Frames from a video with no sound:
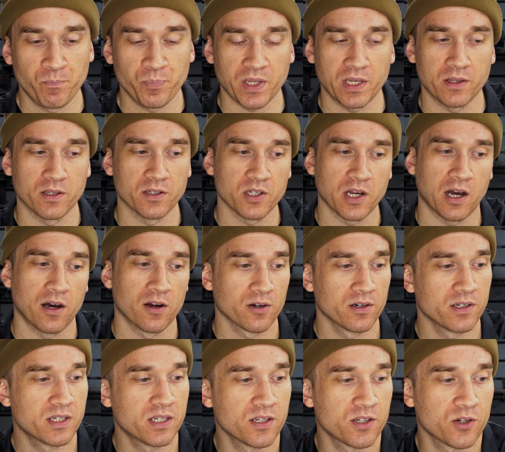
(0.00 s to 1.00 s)
and the
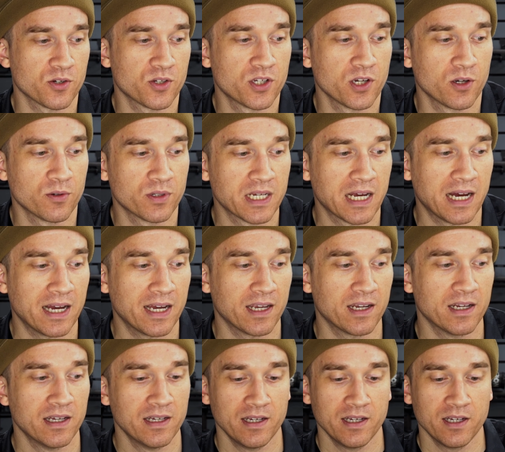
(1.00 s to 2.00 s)
tolerances are so
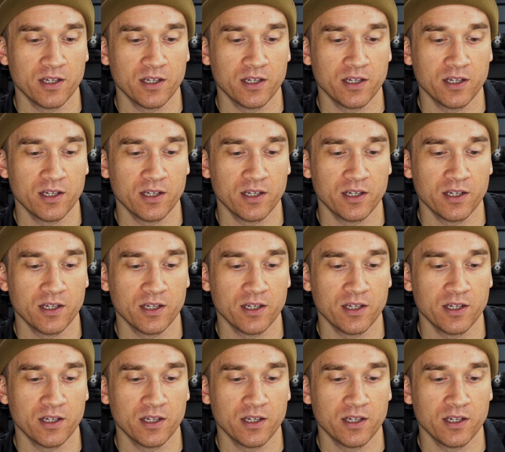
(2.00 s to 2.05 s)
tight,